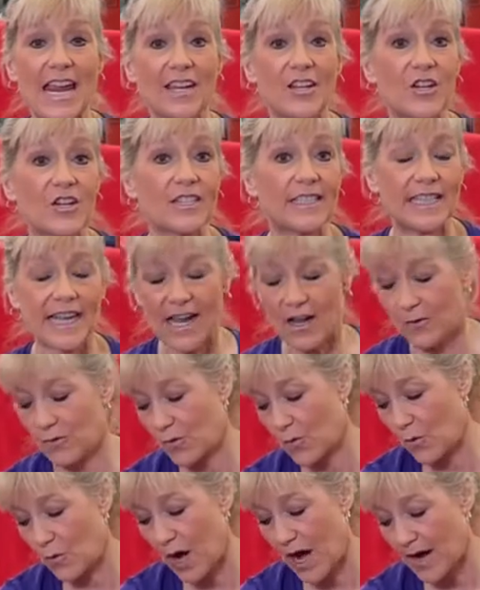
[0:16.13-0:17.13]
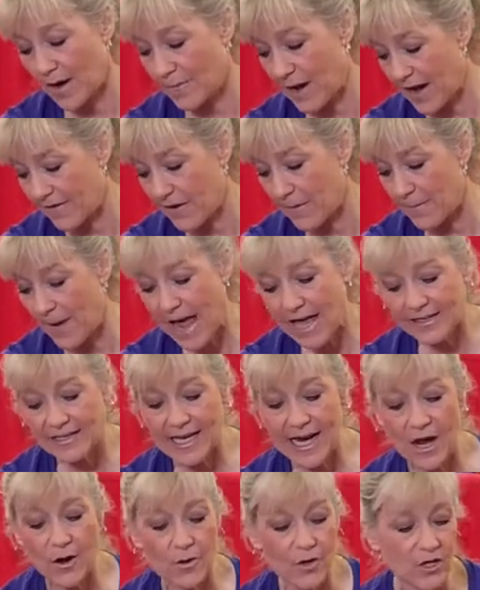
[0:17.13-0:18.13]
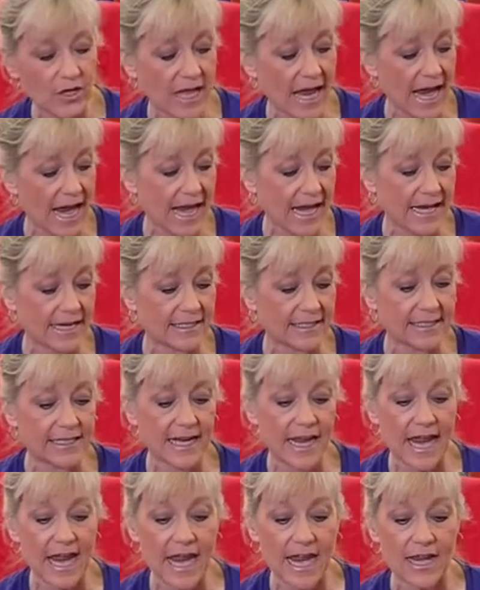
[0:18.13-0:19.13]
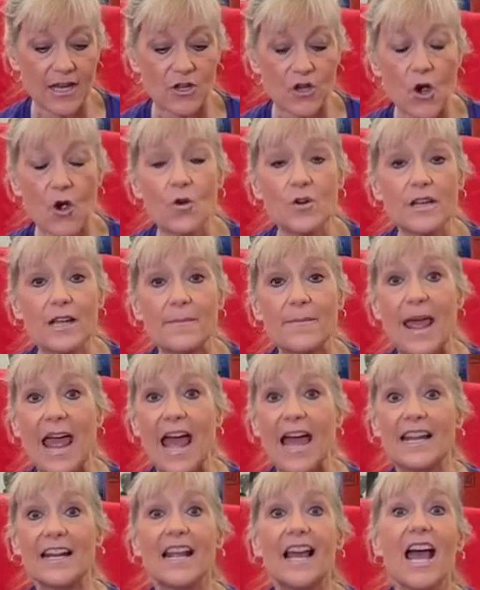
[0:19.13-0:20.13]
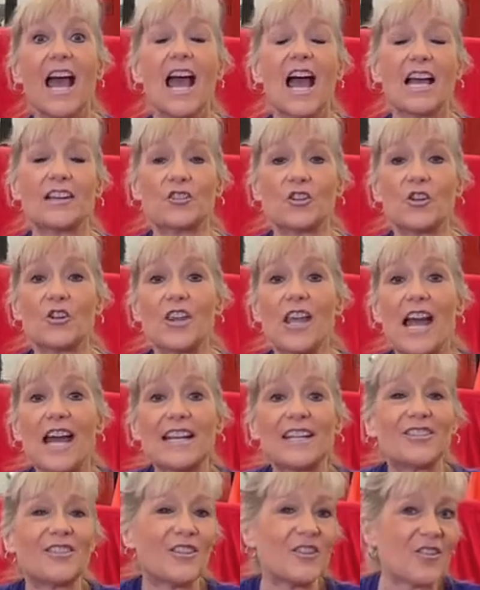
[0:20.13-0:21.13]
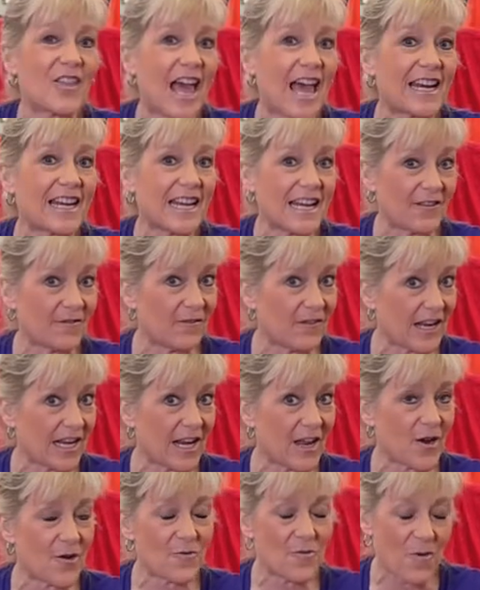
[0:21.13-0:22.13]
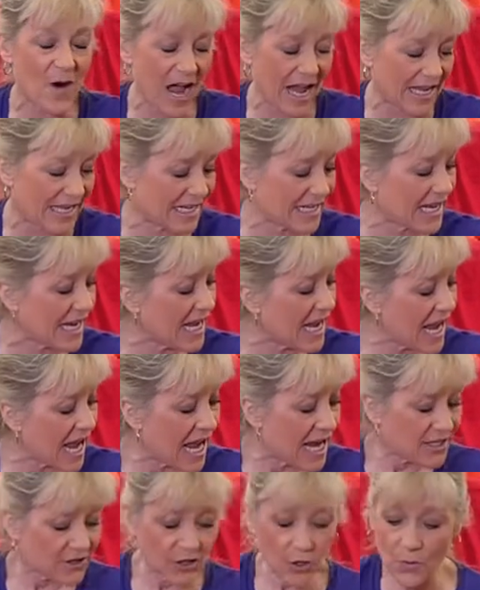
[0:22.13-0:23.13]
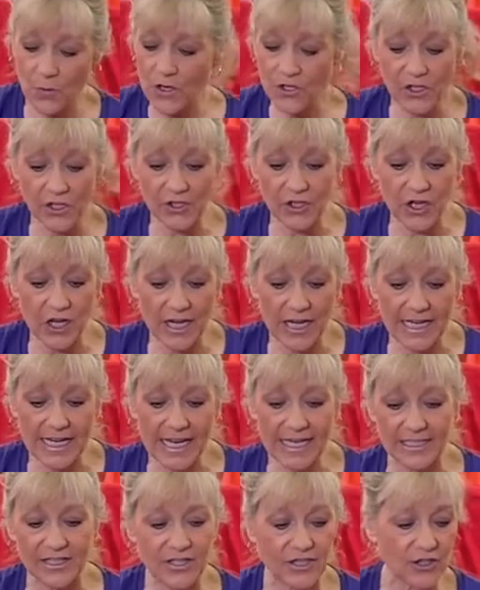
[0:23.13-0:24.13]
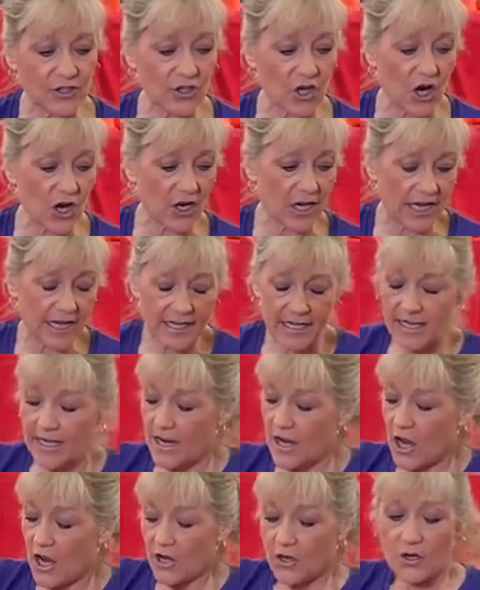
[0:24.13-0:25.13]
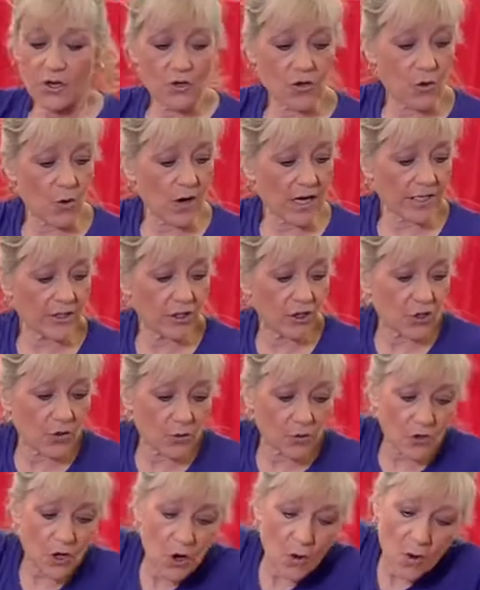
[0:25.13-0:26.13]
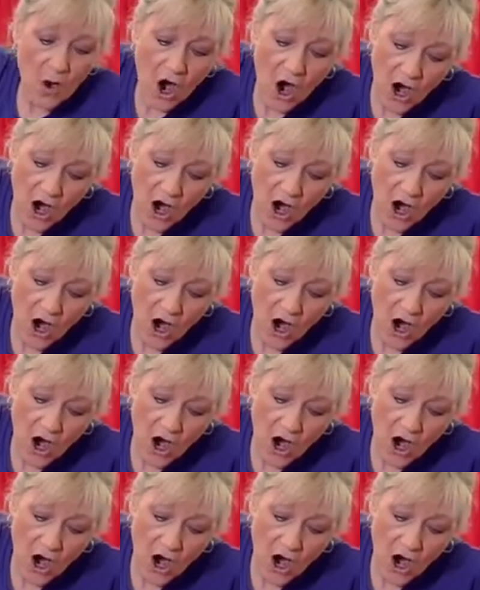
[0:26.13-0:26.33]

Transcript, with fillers: anchored down. Um, I have a bath towel and a yoga mat. I show you how to do that in video one. So we're just gonna get started. You're going to go